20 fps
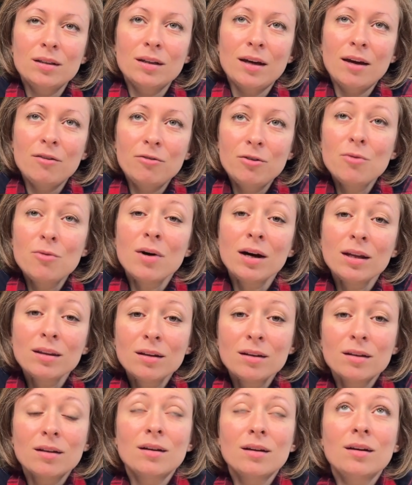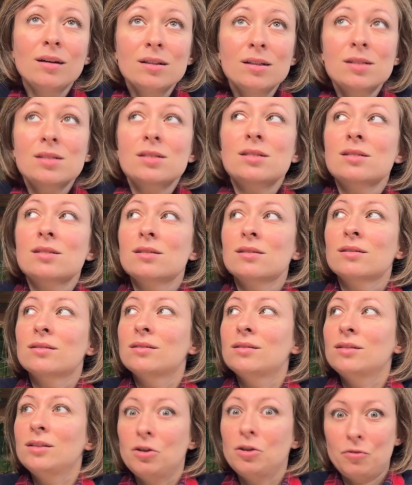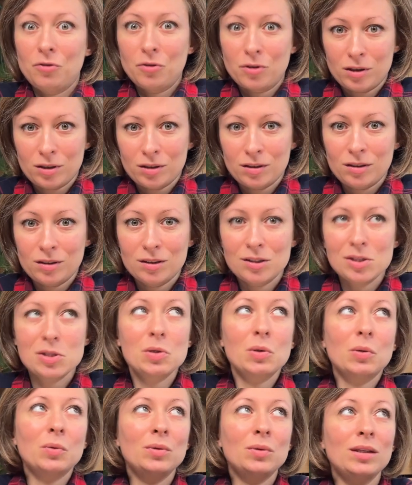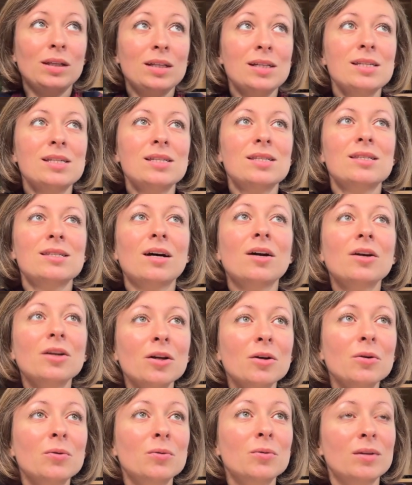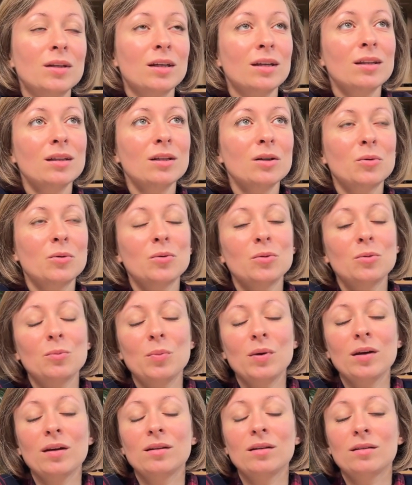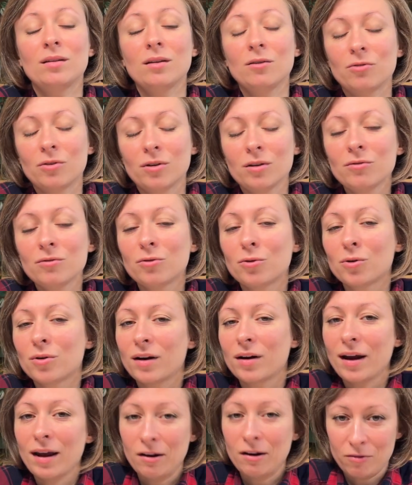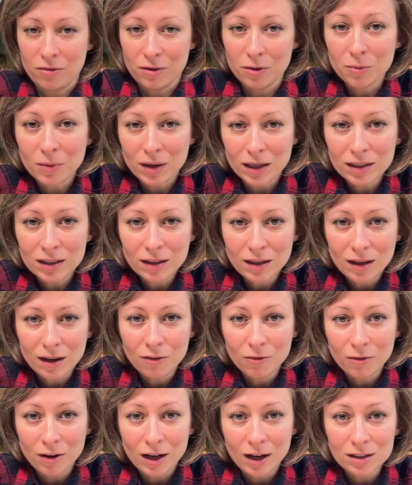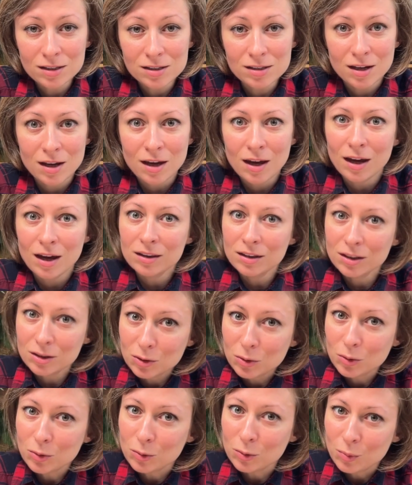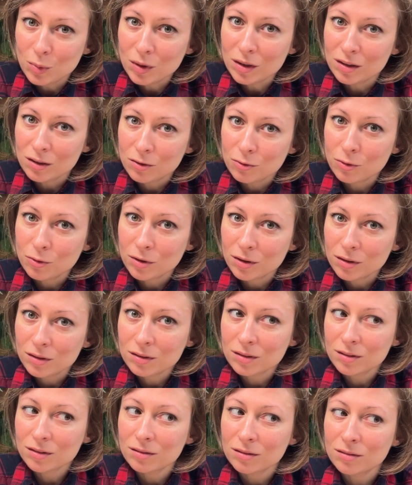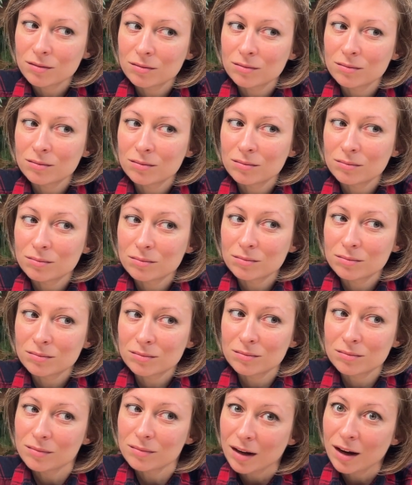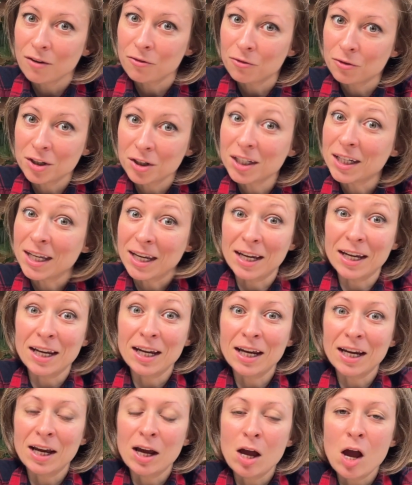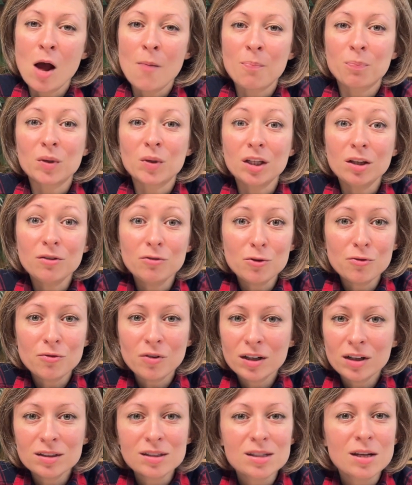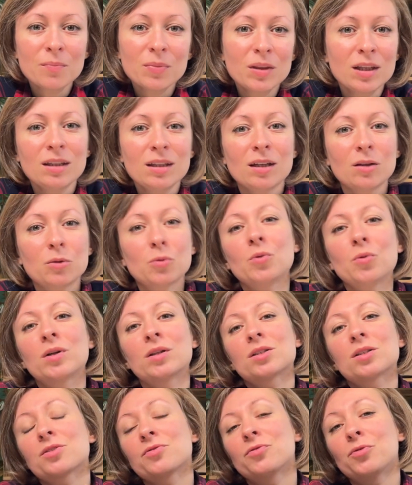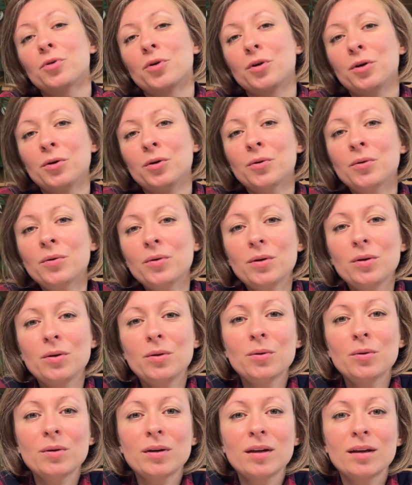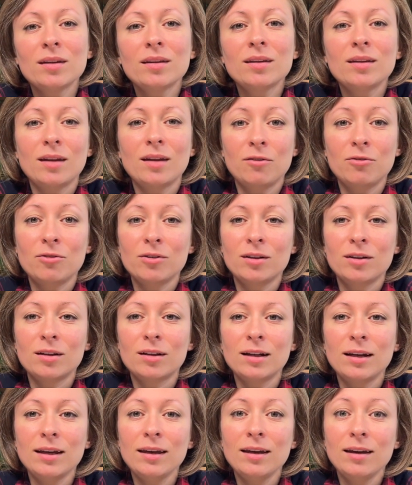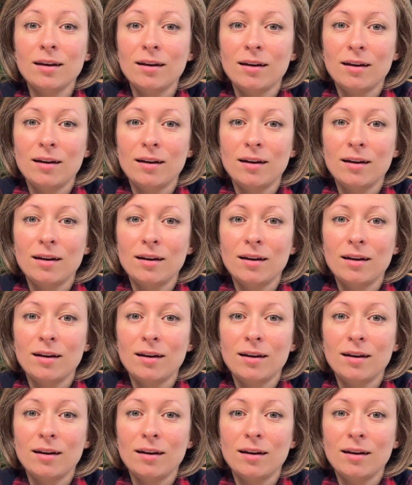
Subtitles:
Everyone is different, so this starting routine could be different for every one of us, and it could be different every day. But if you find something that works for you, you can definitely